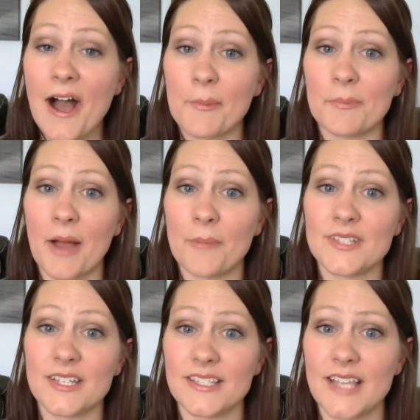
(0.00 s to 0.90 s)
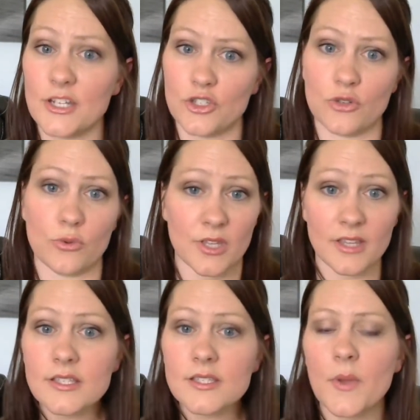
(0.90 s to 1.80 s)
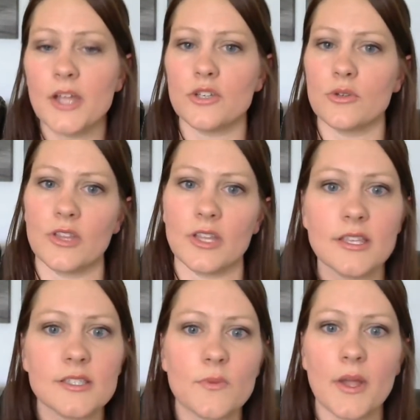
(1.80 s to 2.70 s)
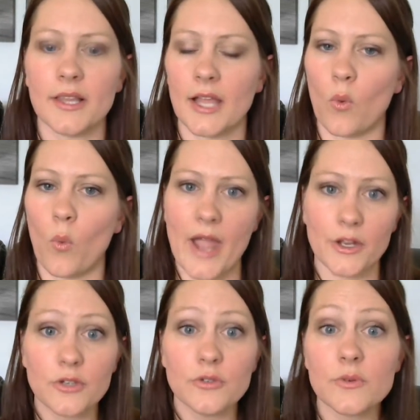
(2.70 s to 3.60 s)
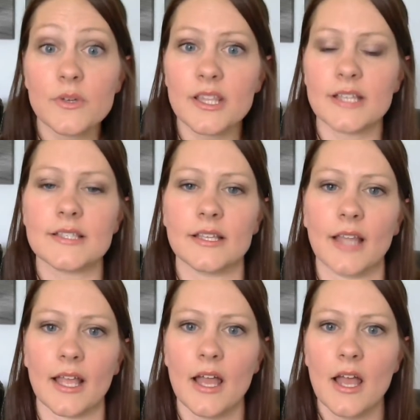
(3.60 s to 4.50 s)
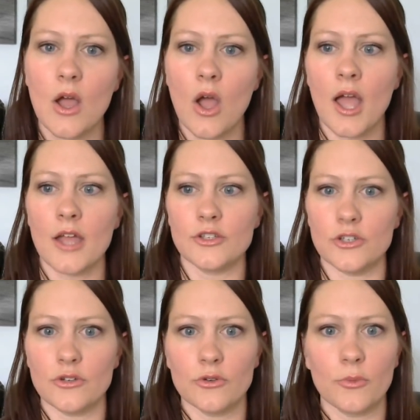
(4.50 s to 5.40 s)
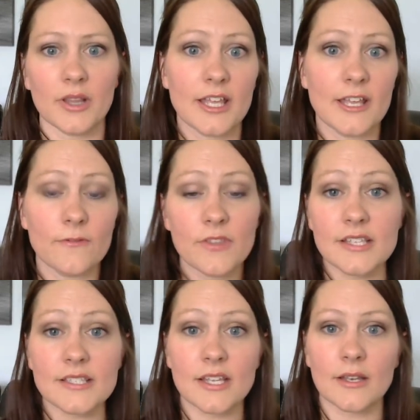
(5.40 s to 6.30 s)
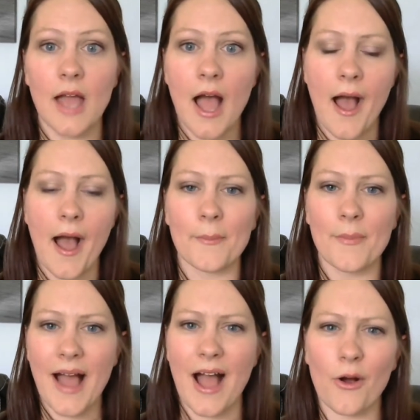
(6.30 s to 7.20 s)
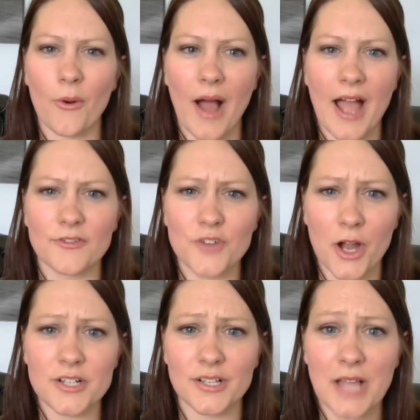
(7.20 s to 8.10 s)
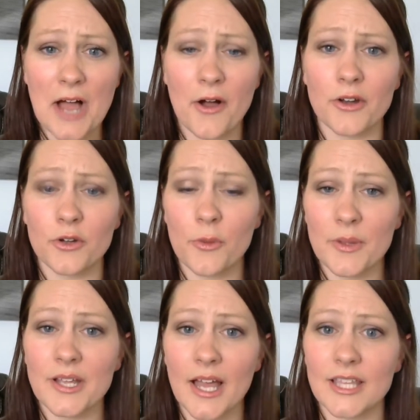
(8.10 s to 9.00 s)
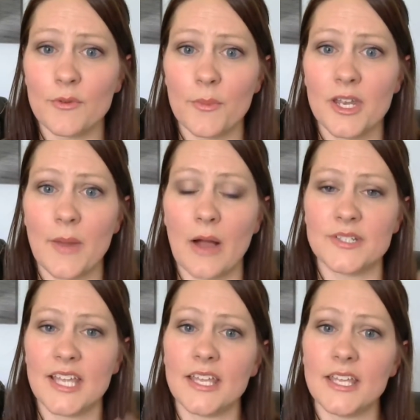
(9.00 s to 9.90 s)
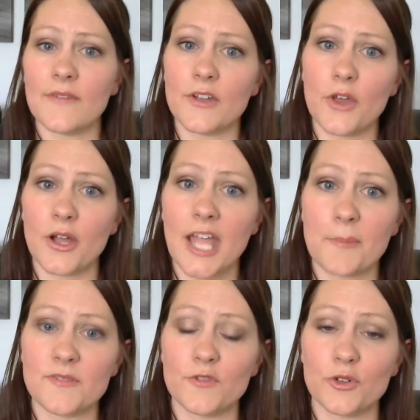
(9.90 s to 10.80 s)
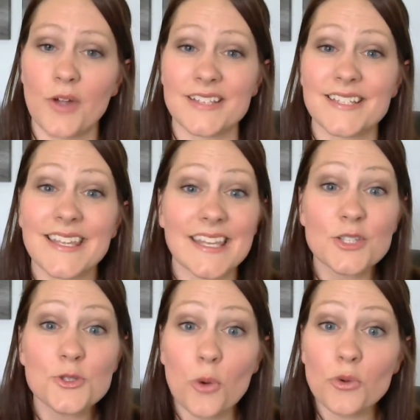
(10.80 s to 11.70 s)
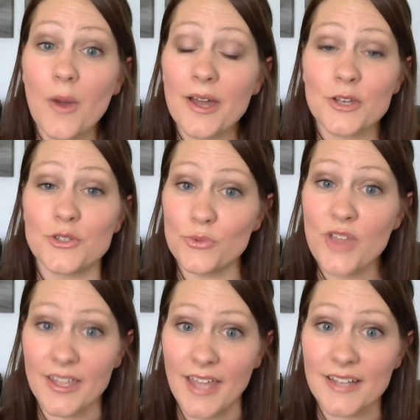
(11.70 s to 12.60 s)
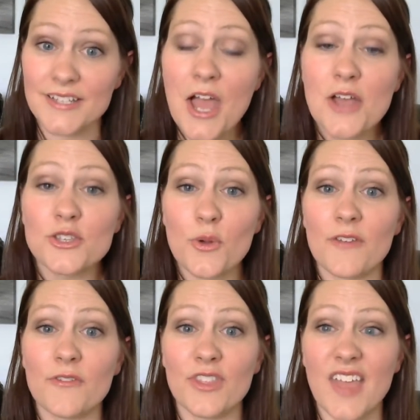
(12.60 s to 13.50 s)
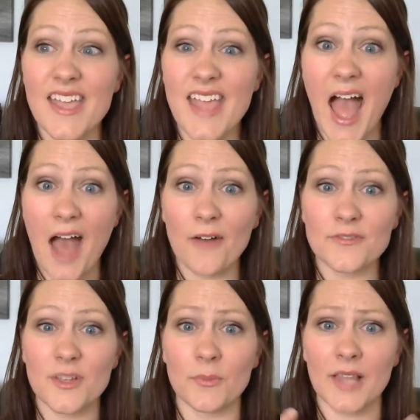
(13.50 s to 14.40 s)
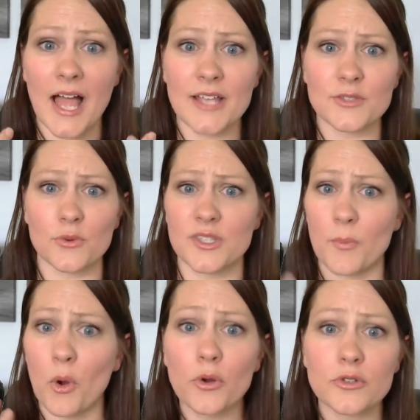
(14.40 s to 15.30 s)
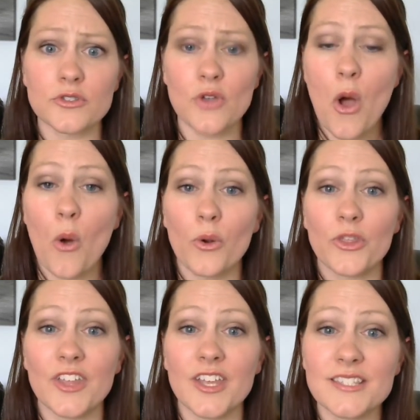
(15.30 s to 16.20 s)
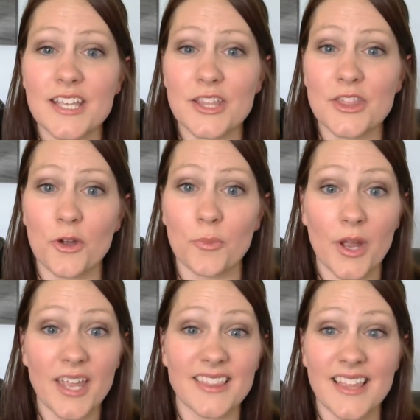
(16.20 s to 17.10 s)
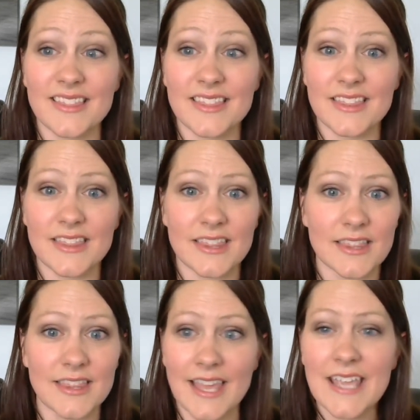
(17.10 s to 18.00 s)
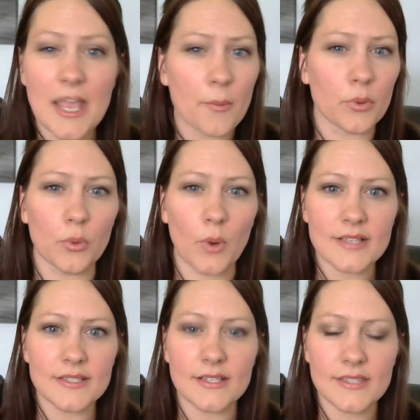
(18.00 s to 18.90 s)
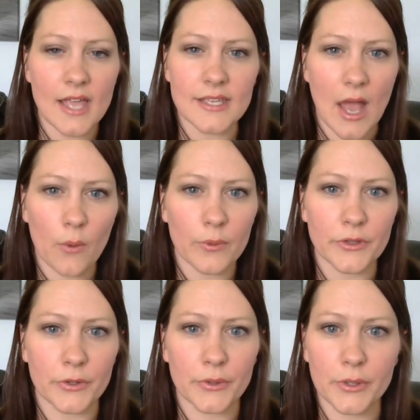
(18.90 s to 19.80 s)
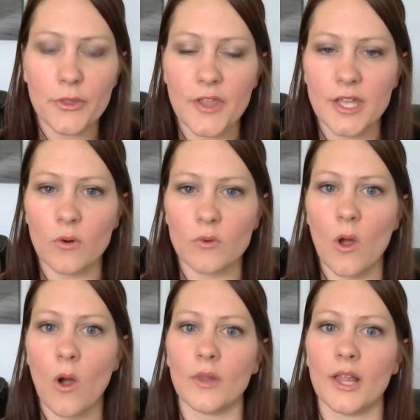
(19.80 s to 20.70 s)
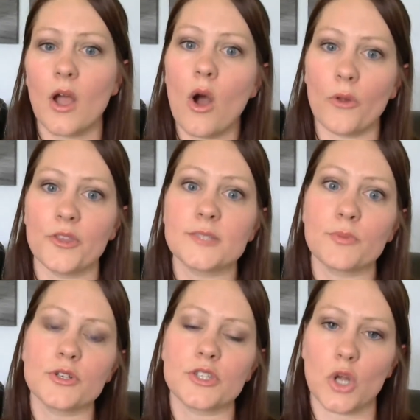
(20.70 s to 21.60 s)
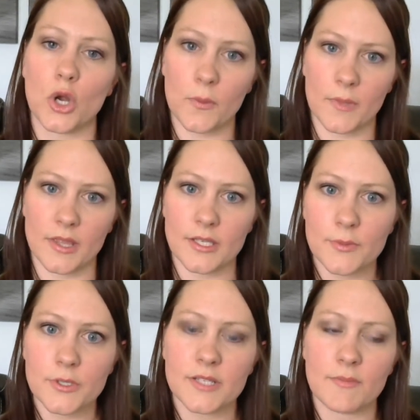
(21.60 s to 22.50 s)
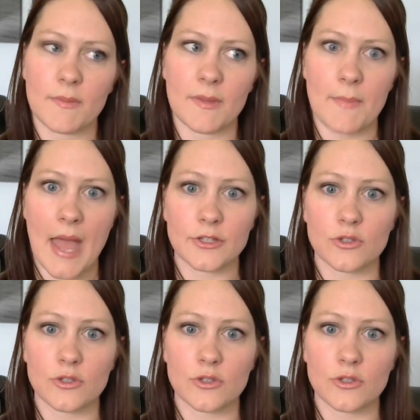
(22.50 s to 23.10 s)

Um, and mom's going to say, do you think this way? Do you think this way? Like, why are you doing this? And like, do you believe this? And um, how I've talked a lot on Equipping Godly Women about taking every thought captive to Christ. Kids don't know how to do that yet. So if they have some lies or some hurts or things in their brain that they can't process that yet when they're little, they don't know, like, oh, this person hurt me, this person made me mad,